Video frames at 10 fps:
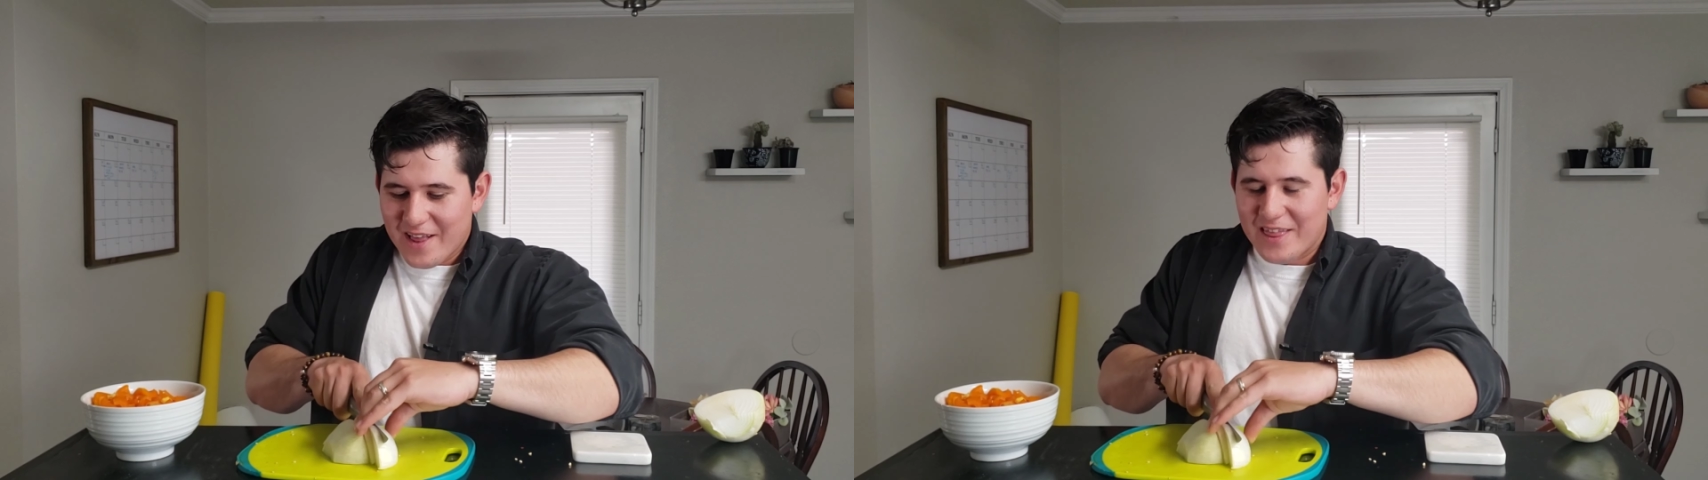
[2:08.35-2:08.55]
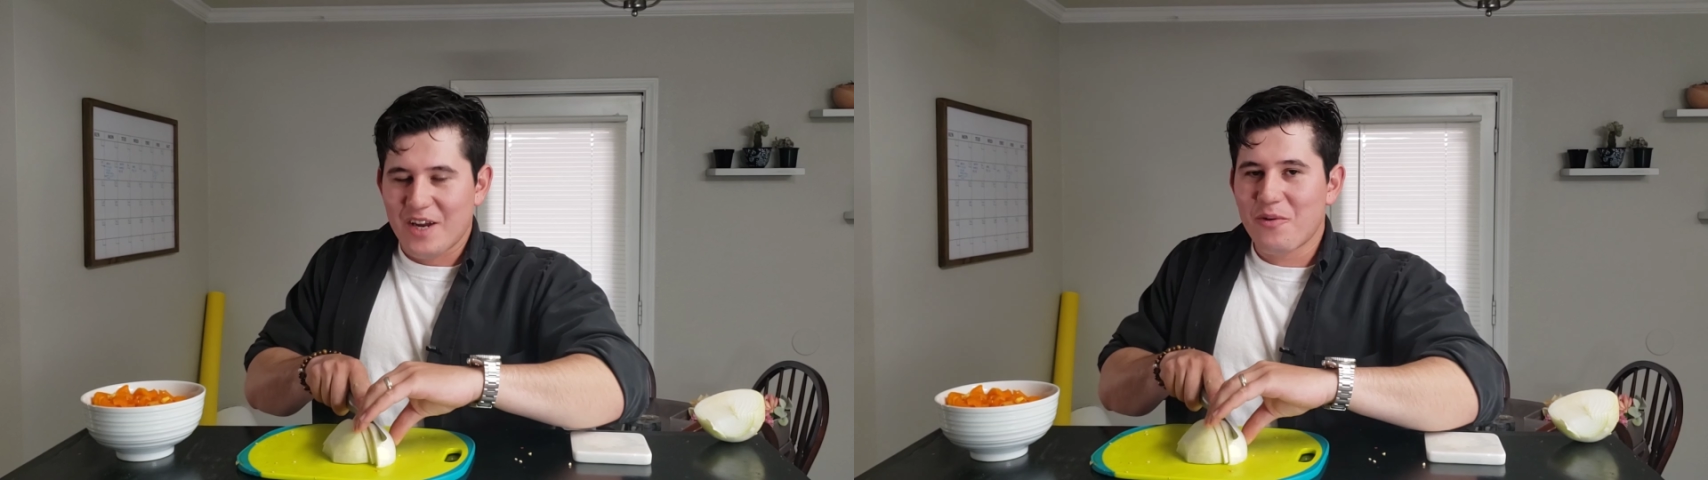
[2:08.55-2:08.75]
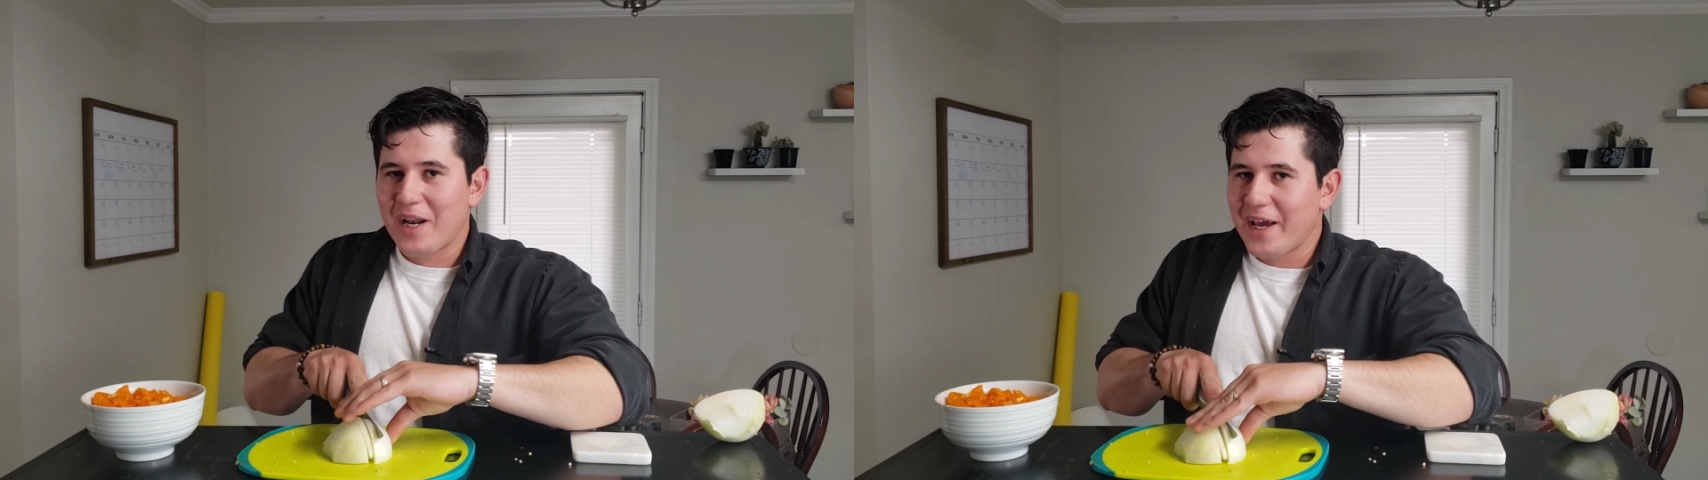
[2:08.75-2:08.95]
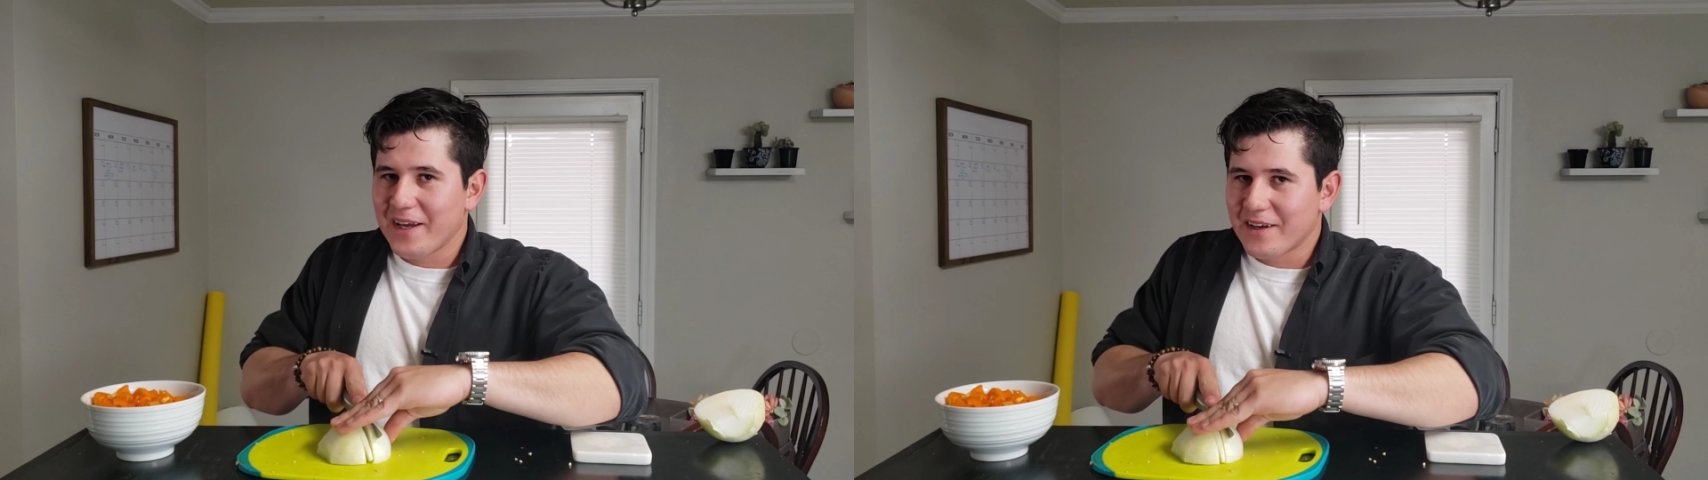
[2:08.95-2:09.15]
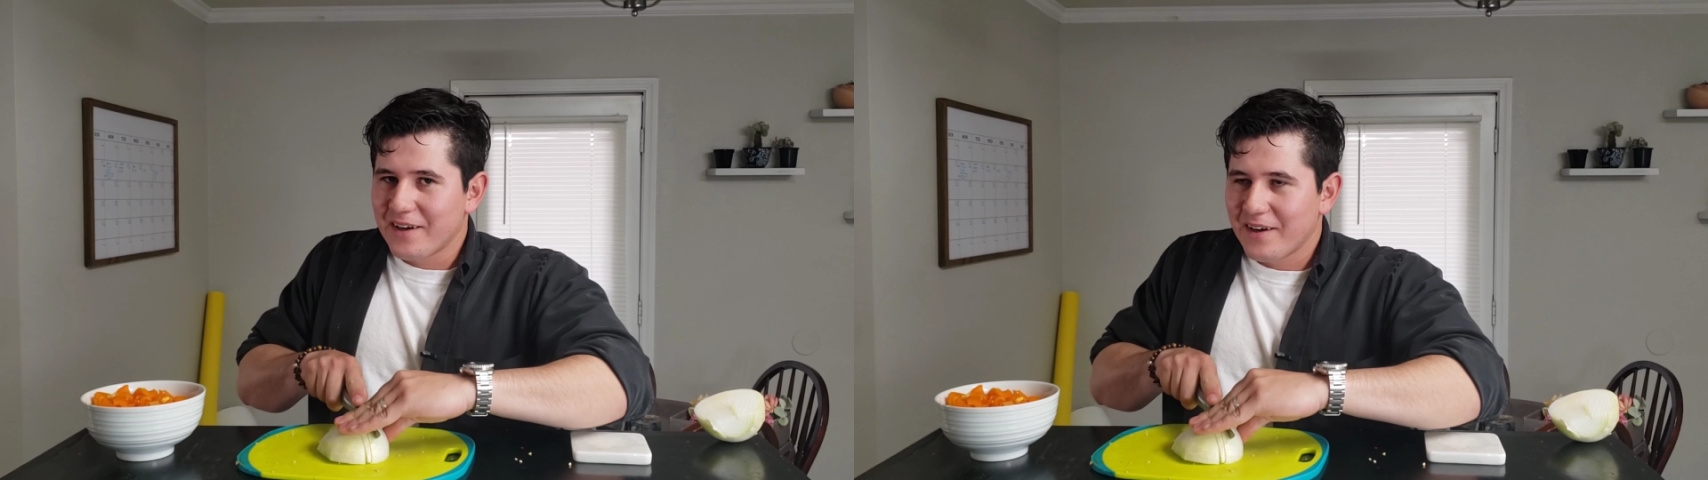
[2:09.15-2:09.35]
they were
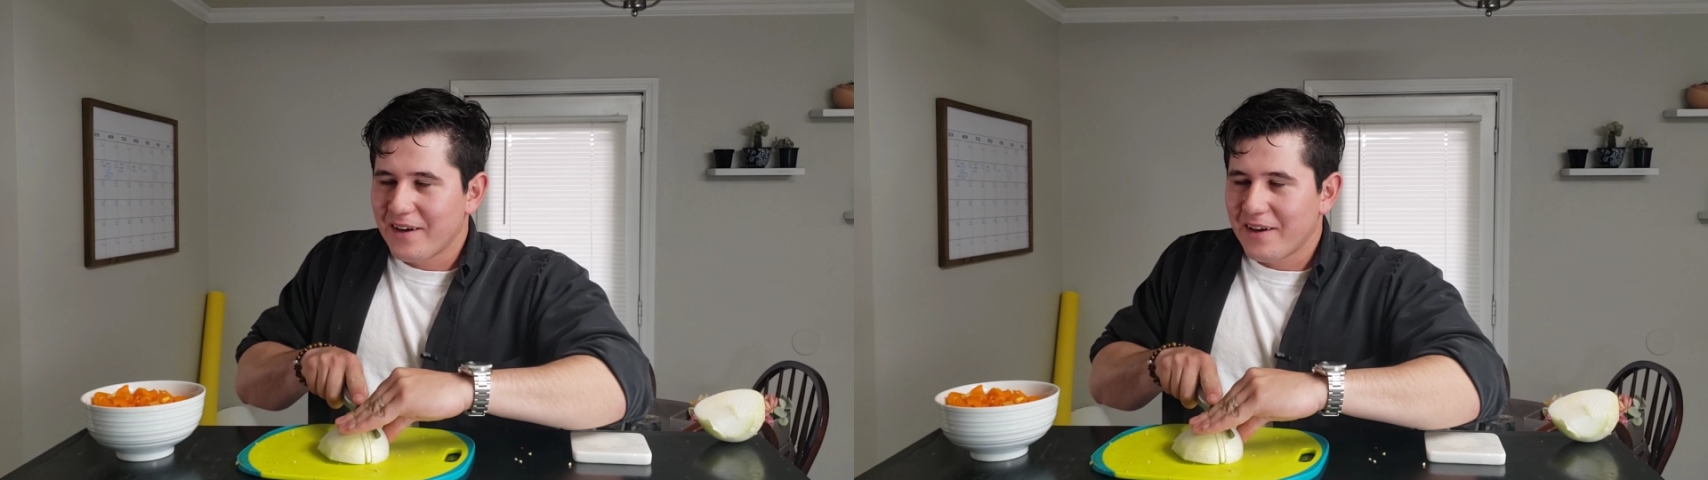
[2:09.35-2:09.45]
like